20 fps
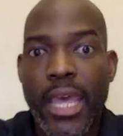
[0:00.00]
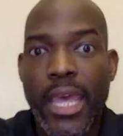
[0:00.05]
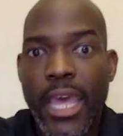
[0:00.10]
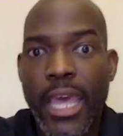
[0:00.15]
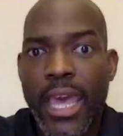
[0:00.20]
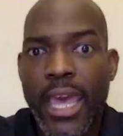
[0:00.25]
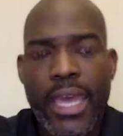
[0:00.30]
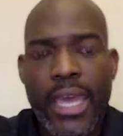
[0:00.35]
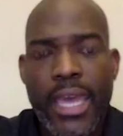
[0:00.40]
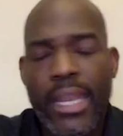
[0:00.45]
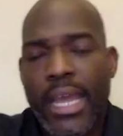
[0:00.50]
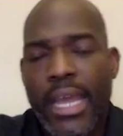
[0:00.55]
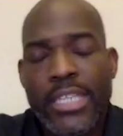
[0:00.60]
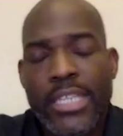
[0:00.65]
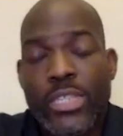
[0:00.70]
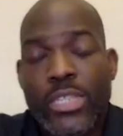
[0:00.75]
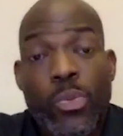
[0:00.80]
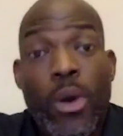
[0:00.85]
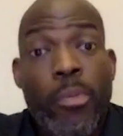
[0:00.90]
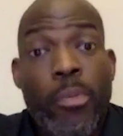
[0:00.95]
And I
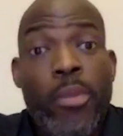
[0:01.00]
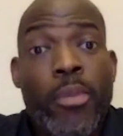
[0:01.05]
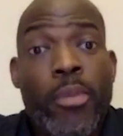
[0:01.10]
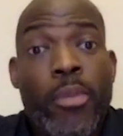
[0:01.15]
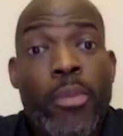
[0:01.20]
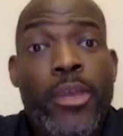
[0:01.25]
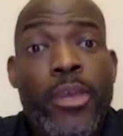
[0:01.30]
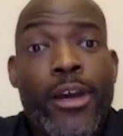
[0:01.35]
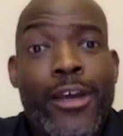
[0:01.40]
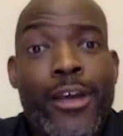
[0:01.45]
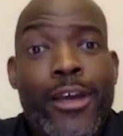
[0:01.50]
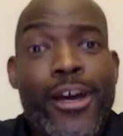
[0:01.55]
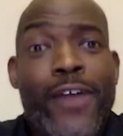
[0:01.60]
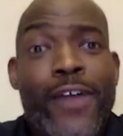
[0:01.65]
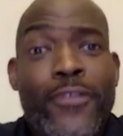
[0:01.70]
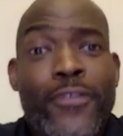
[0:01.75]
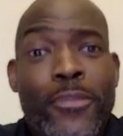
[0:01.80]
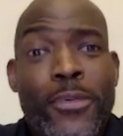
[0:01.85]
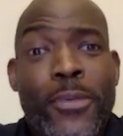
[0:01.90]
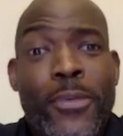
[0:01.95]
just want people to be
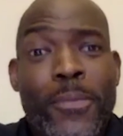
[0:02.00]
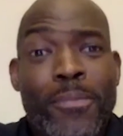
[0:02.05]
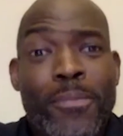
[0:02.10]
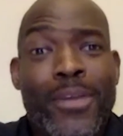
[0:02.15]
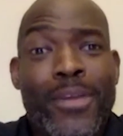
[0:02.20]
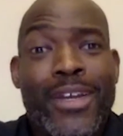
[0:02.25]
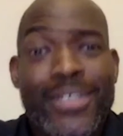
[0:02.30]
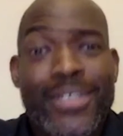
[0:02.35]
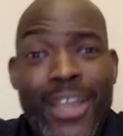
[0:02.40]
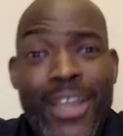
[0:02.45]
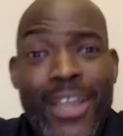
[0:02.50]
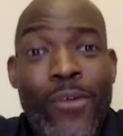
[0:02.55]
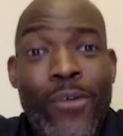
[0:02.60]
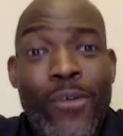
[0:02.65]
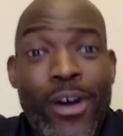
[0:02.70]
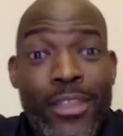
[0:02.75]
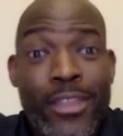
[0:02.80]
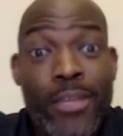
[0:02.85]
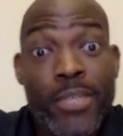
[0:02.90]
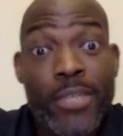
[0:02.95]
uncomfortable, because I
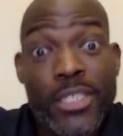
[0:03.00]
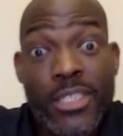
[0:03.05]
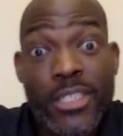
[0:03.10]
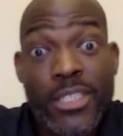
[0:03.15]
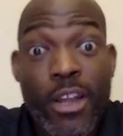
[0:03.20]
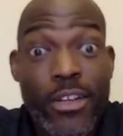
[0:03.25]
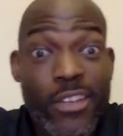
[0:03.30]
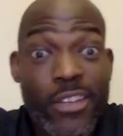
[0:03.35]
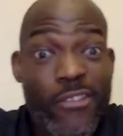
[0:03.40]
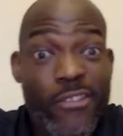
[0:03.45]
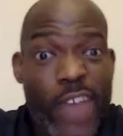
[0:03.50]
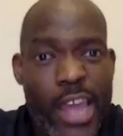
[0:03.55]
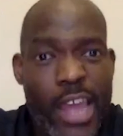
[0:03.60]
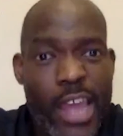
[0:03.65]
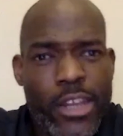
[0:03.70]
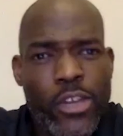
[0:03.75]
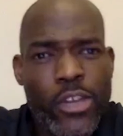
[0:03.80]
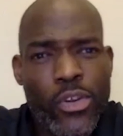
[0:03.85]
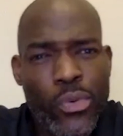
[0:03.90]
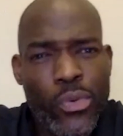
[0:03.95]
want them to start to
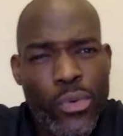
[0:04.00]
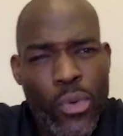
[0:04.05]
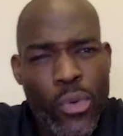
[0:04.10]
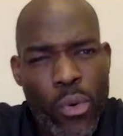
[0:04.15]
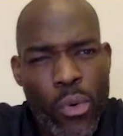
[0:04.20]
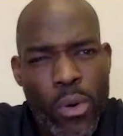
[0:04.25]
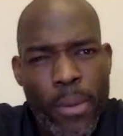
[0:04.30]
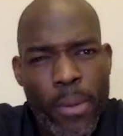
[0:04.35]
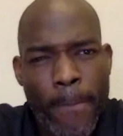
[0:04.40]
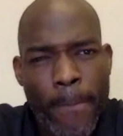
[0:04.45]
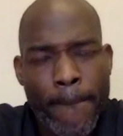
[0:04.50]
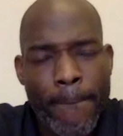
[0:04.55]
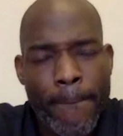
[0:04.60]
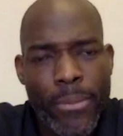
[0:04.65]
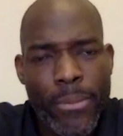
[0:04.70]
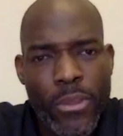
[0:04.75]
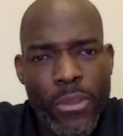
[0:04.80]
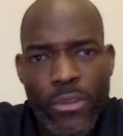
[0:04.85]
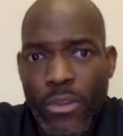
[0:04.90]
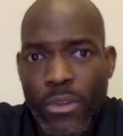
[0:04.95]
find a new norm.
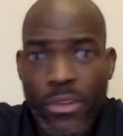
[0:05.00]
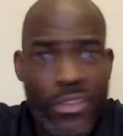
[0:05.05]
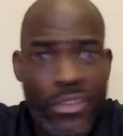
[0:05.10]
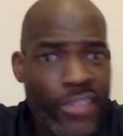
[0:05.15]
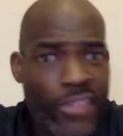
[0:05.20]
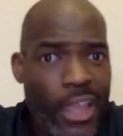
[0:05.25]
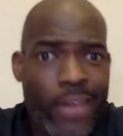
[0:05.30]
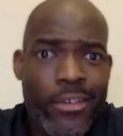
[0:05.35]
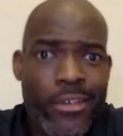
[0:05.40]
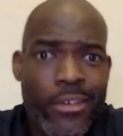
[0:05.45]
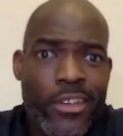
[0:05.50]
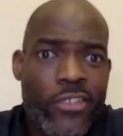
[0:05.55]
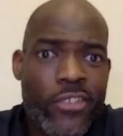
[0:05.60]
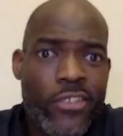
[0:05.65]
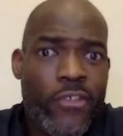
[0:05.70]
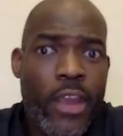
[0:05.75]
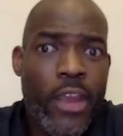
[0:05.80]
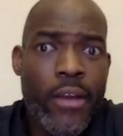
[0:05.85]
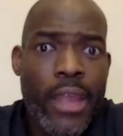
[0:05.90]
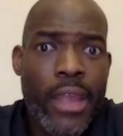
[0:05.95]
So the standard is
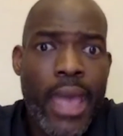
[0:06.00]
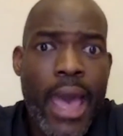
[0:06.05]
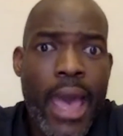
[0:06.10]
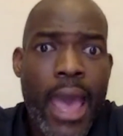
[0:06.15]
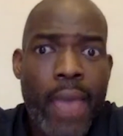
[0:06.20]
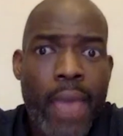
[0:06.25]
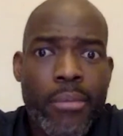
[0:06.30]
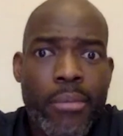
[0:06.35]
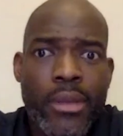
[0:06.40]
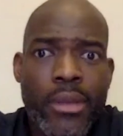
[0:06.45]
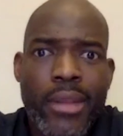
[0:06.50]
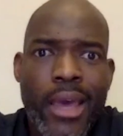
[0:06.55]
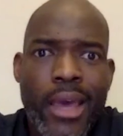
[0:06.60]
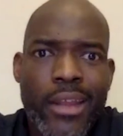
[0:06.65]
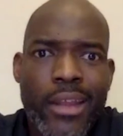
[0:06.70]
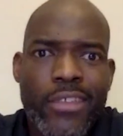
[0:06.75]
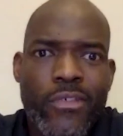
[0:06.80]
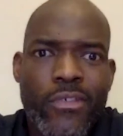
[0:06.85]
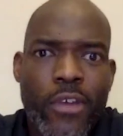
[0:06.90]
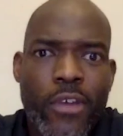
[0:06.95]
very high, but not
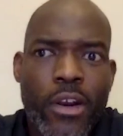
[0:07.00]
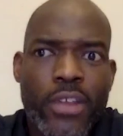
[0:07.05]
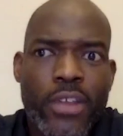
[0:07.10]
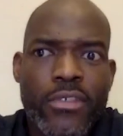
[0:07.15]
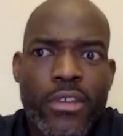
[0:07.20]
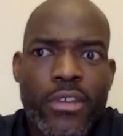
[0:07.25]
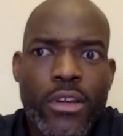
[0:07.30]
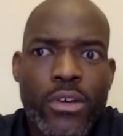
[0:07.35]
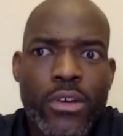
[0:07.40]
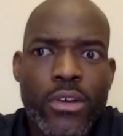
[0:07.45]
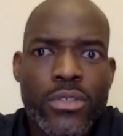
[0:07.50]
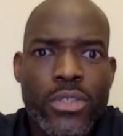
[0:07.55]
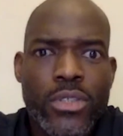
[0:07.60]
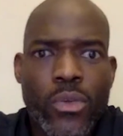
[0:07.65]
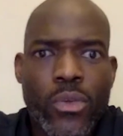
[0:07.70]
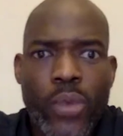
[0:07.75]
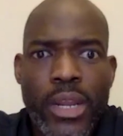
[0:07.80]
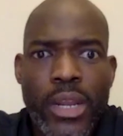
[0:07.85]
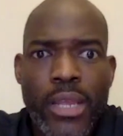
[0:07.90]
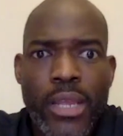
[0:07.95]
as far as it goes to
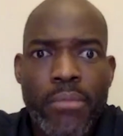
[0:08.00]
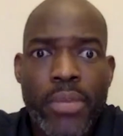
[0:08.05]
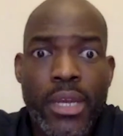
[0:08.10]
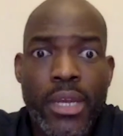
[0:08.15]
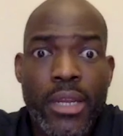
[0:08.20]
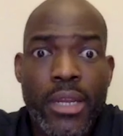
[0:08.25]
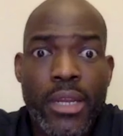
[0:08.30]
winning. But